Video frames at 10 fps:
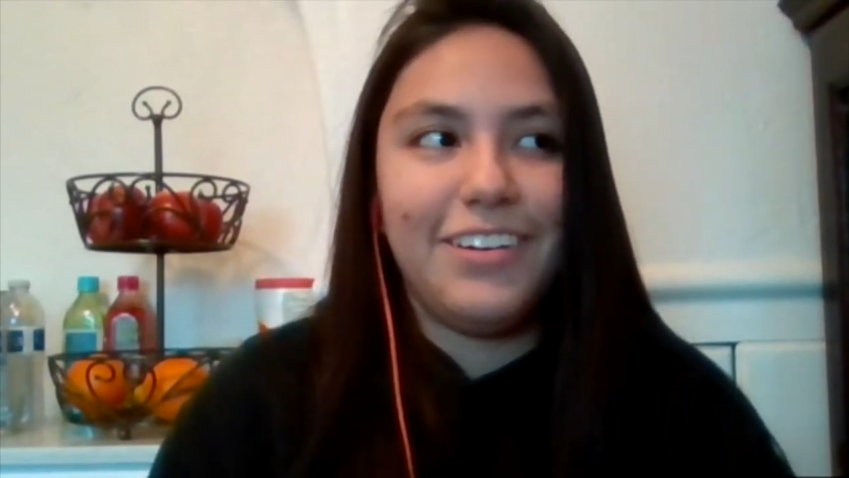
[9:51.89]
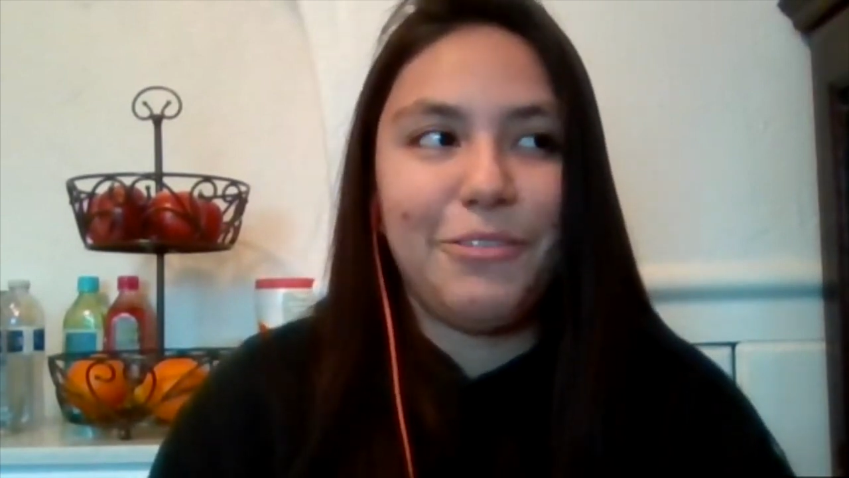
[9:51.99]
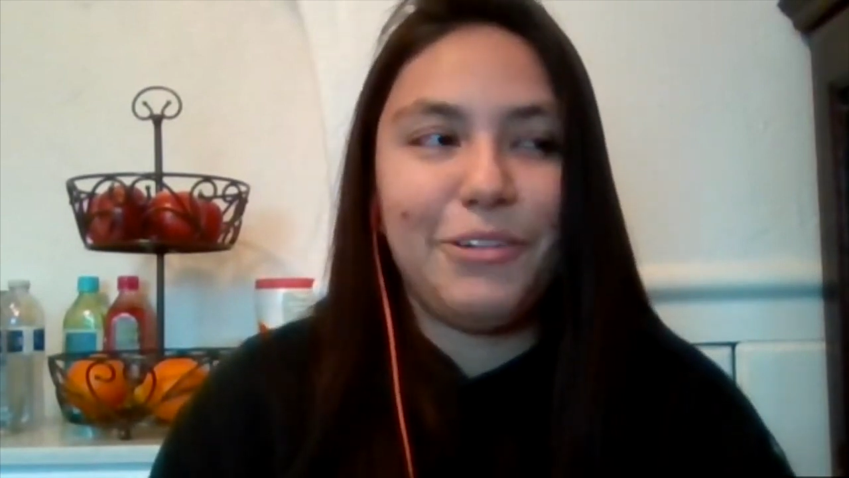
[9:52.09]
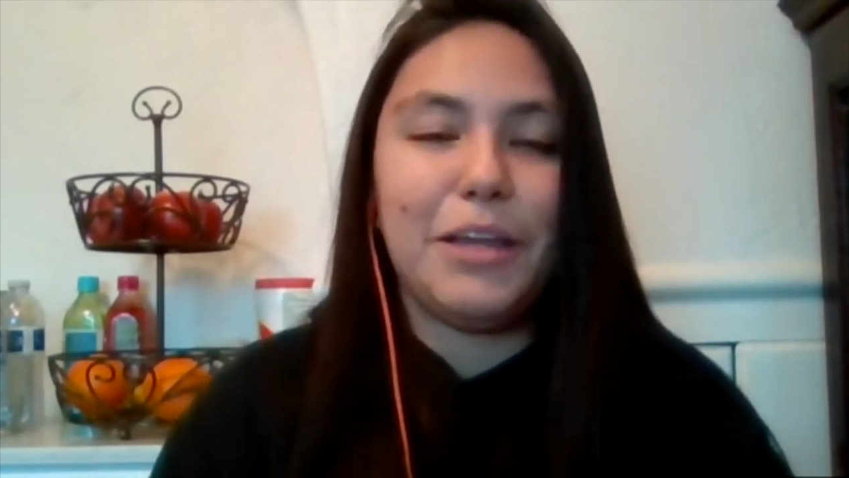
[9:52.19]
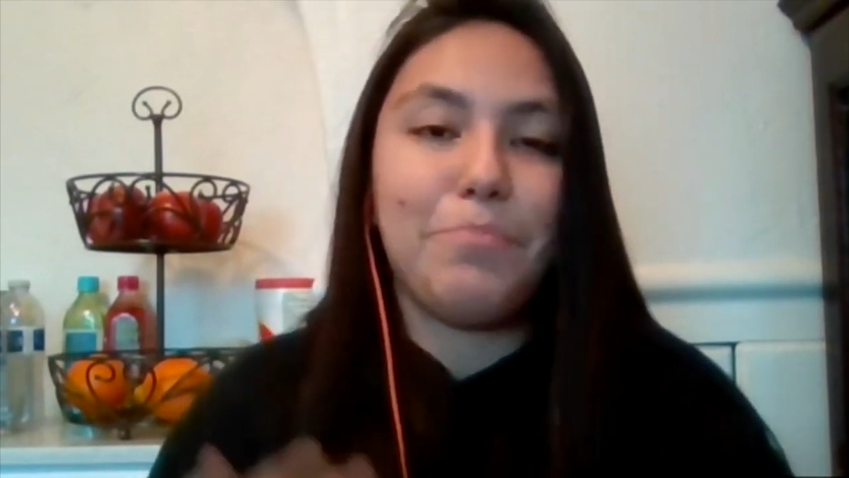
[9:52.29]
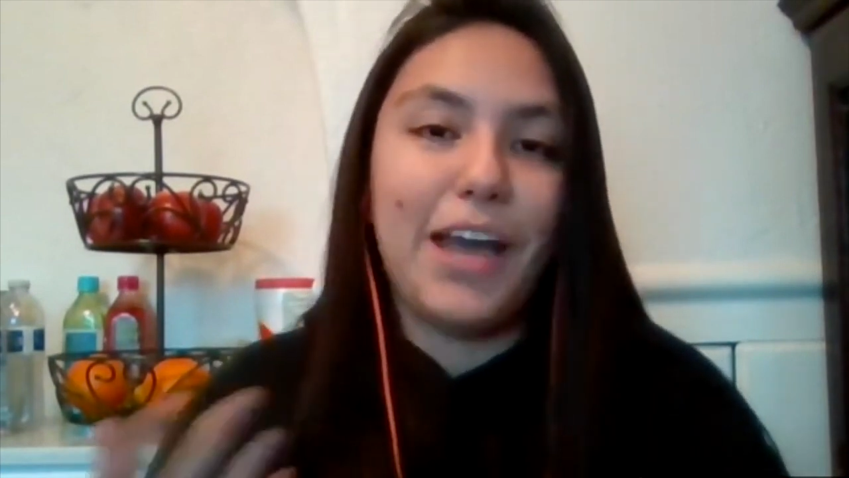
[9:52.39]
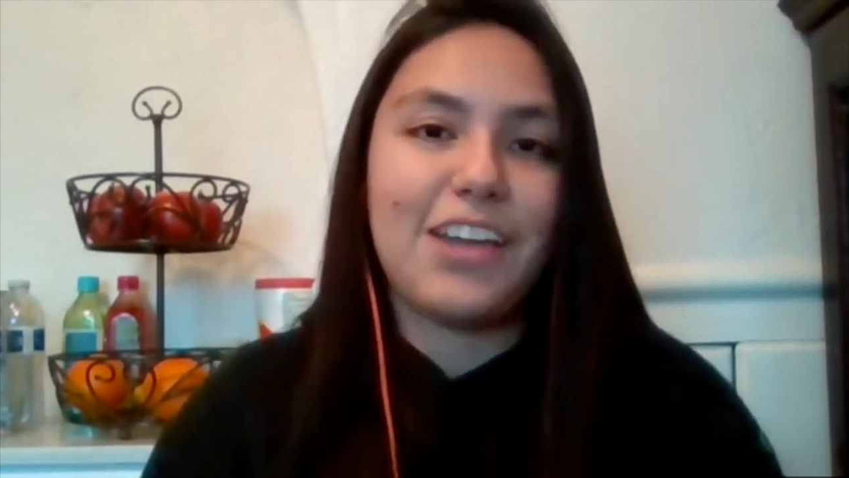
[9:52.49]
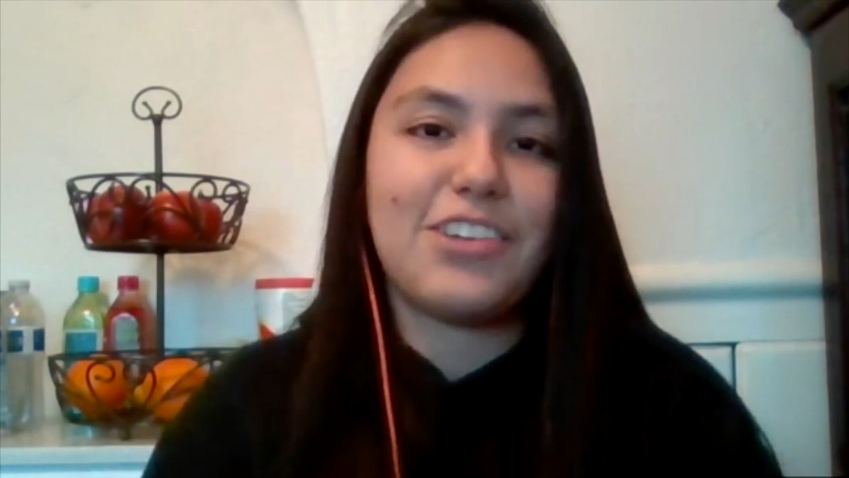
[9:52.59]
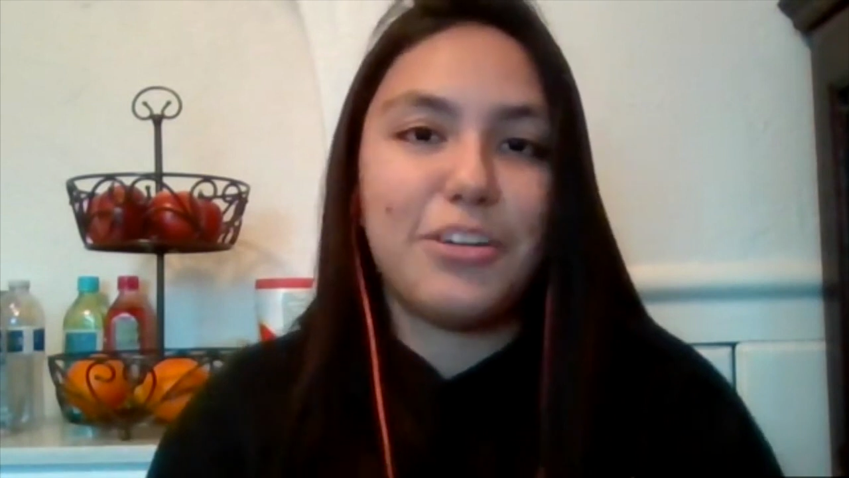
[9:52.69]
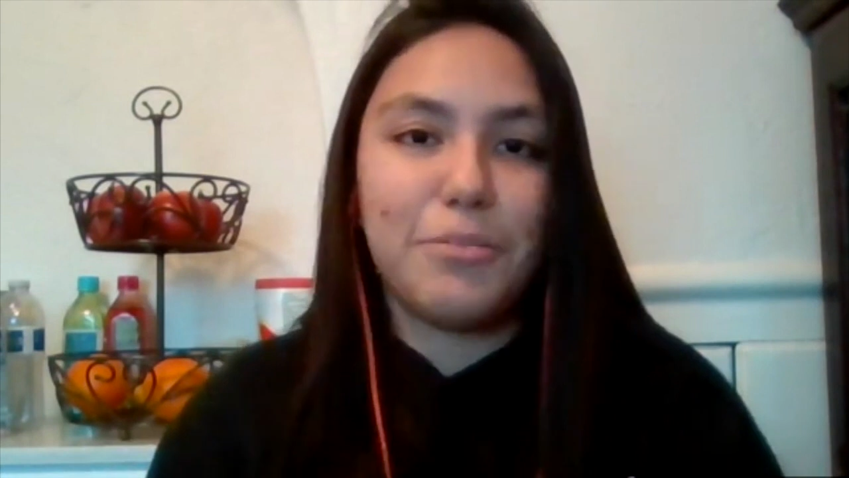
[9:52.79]
really
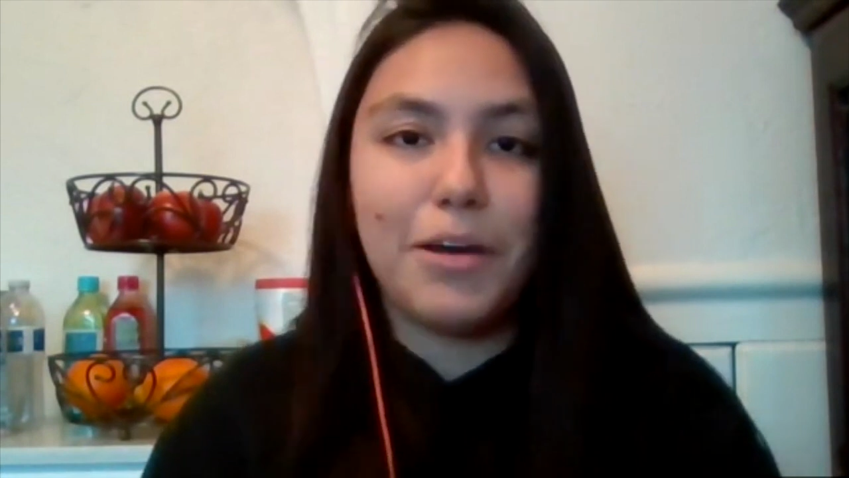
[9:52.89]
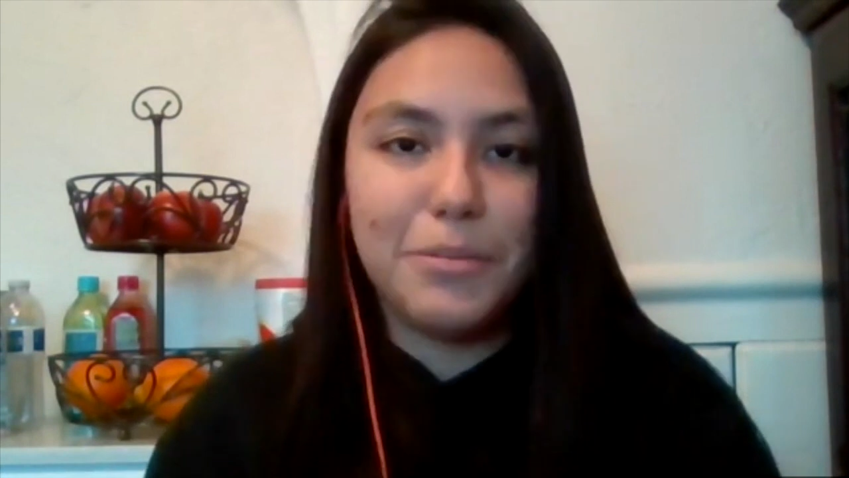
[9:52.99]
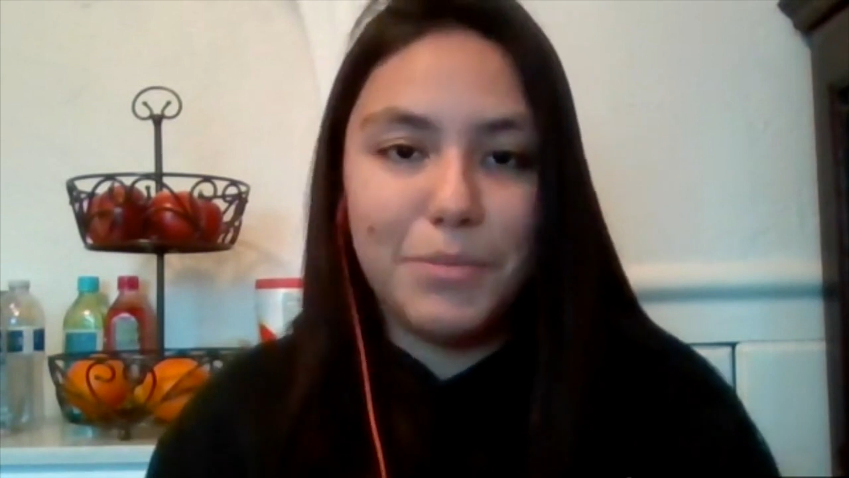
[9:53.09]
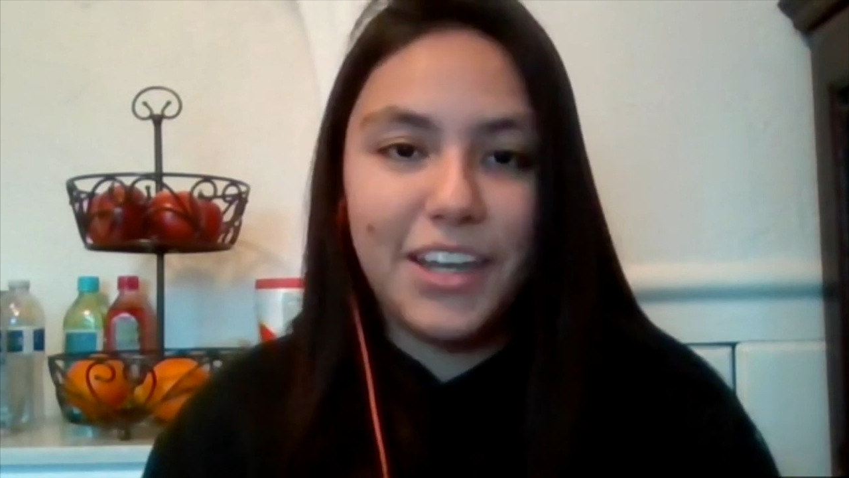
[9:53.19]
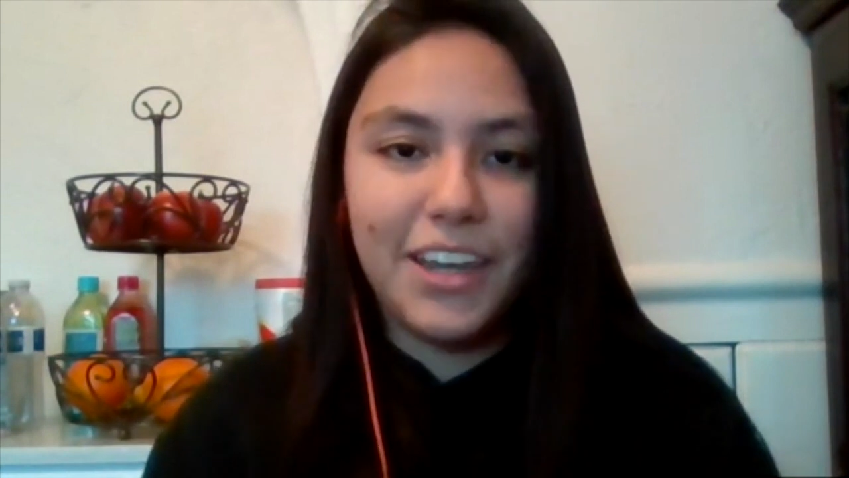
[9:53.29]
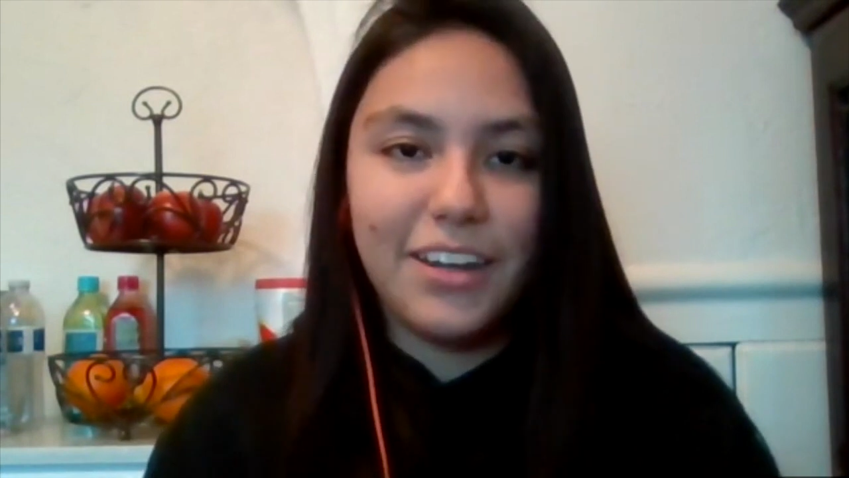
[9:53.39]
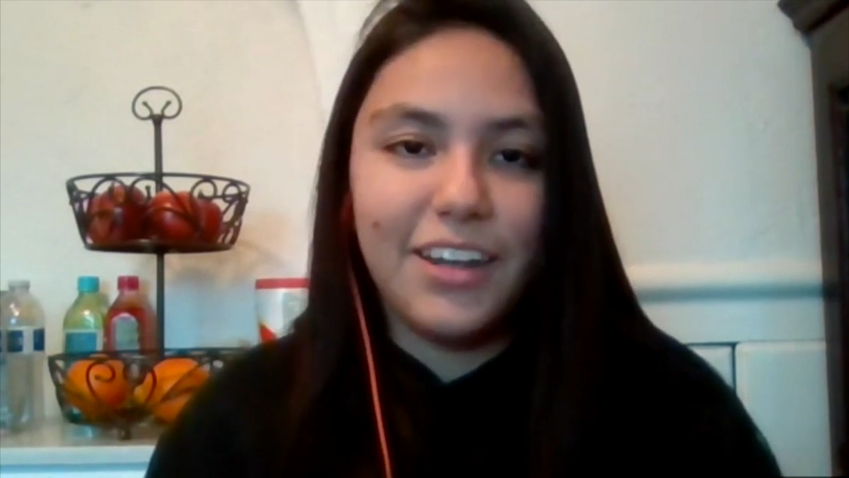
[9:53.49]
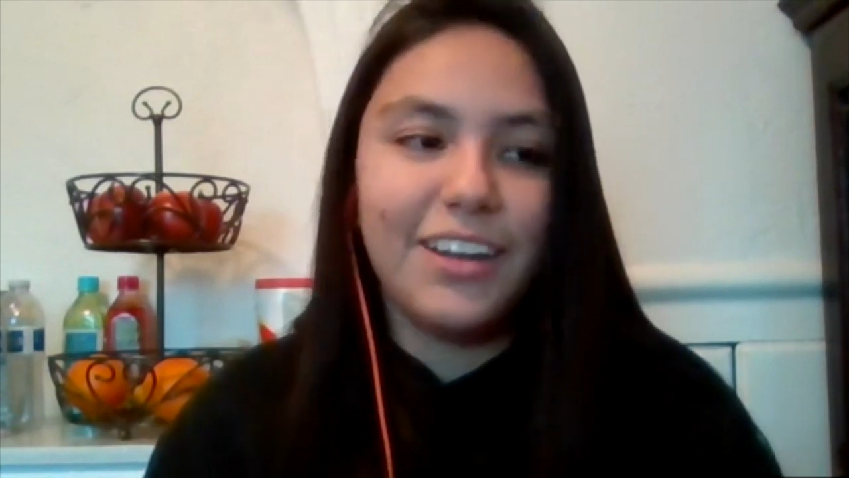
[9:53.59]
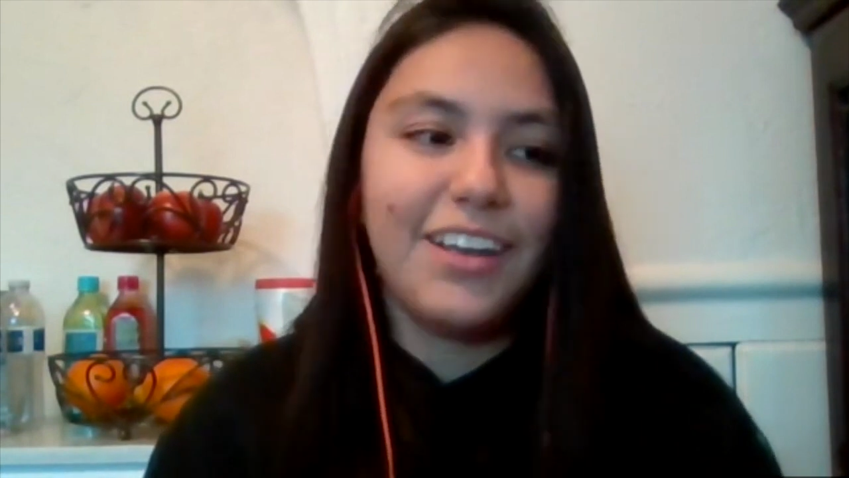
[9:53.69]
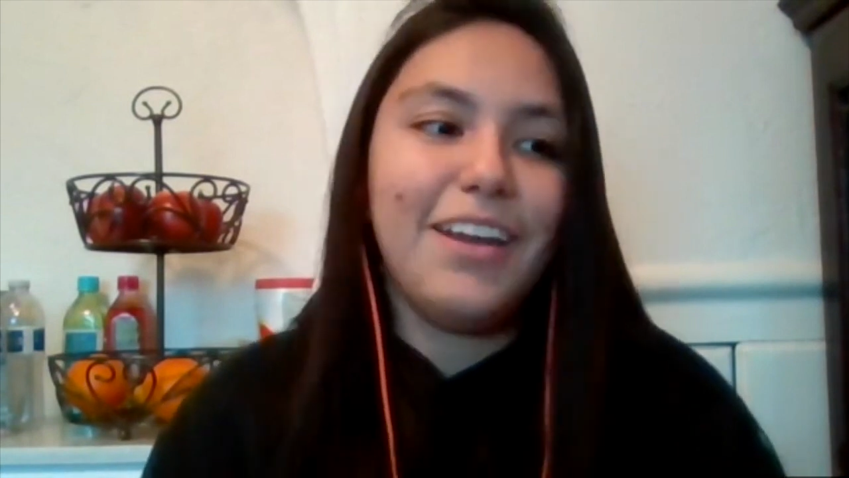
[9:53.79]
passionate about at the
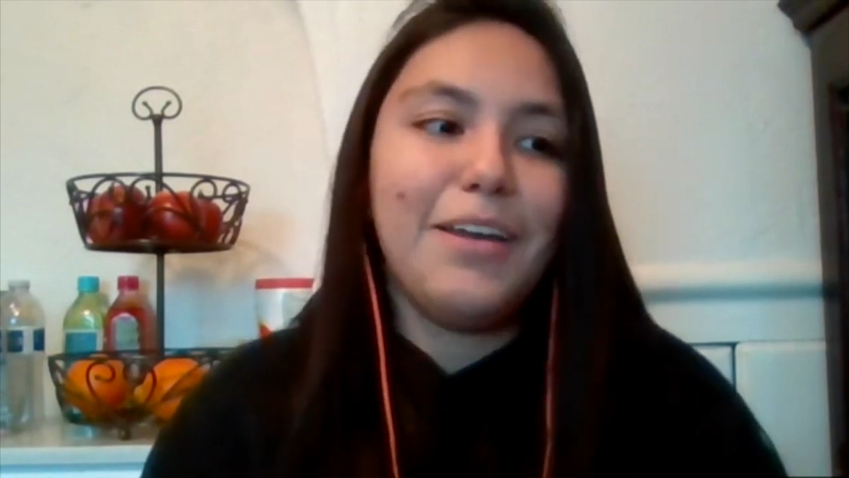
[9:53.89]
beginning,